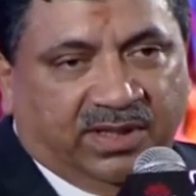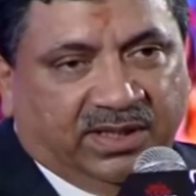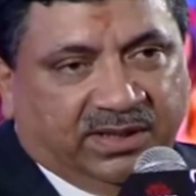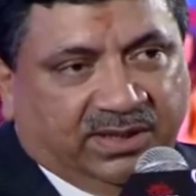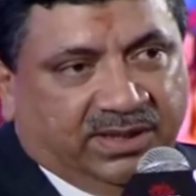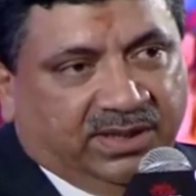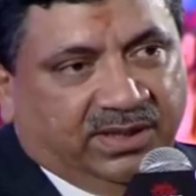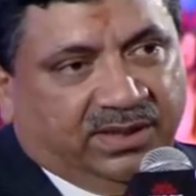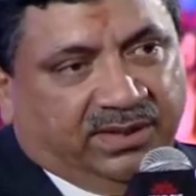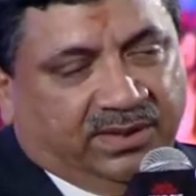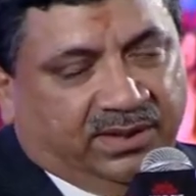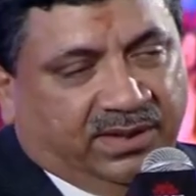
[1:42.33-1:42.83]
I
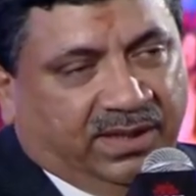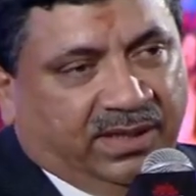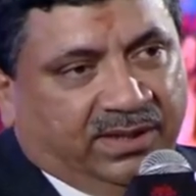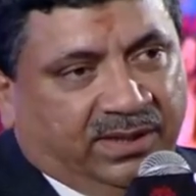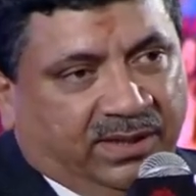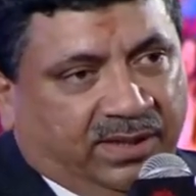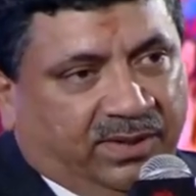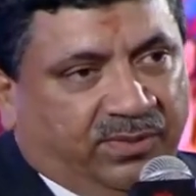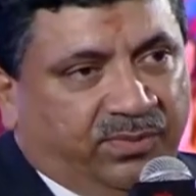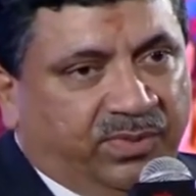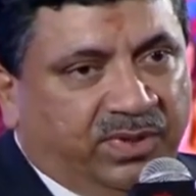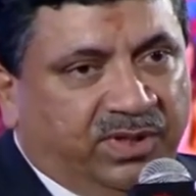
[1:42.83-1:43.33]
think right
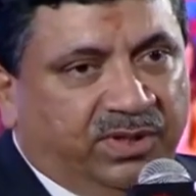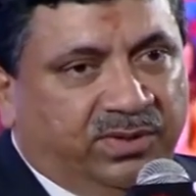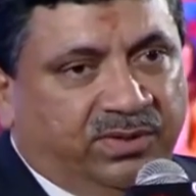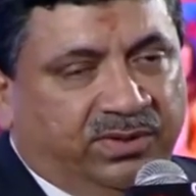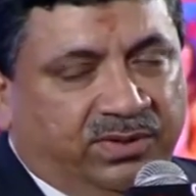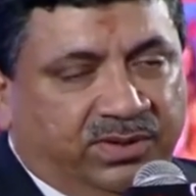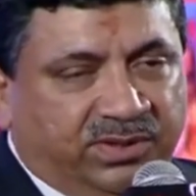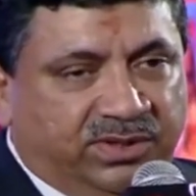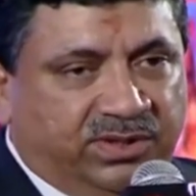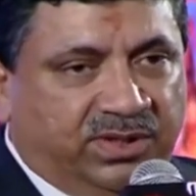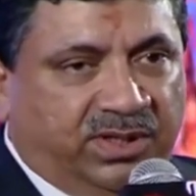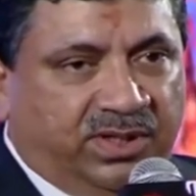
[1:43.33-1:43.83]
now we know
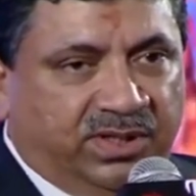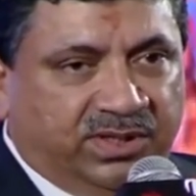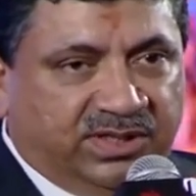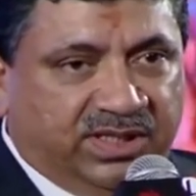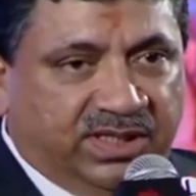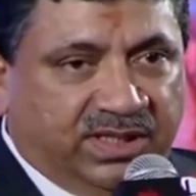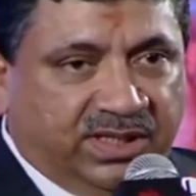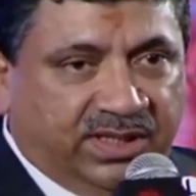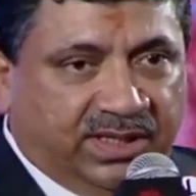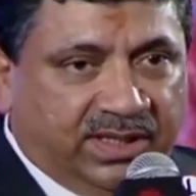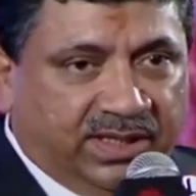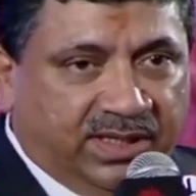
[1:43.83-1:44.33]
it's not a
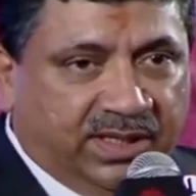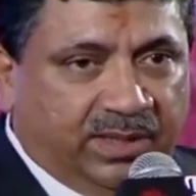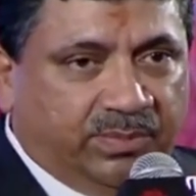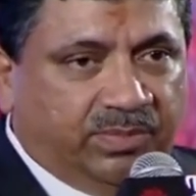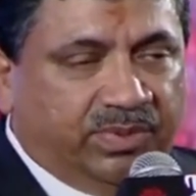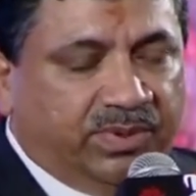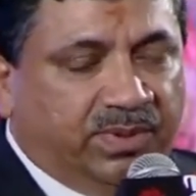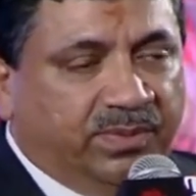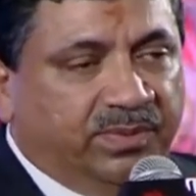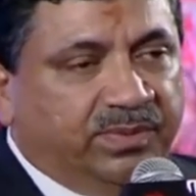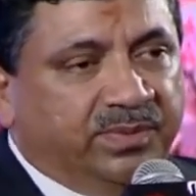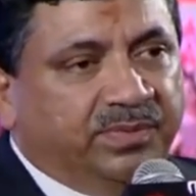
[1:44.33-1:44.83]
chicken and egg
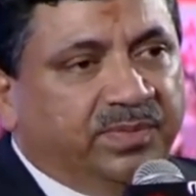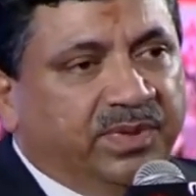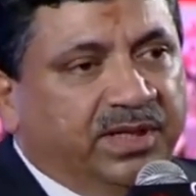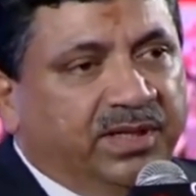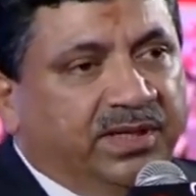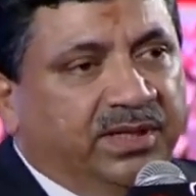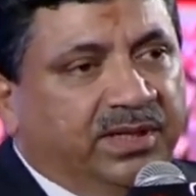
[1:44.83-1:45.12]
problem.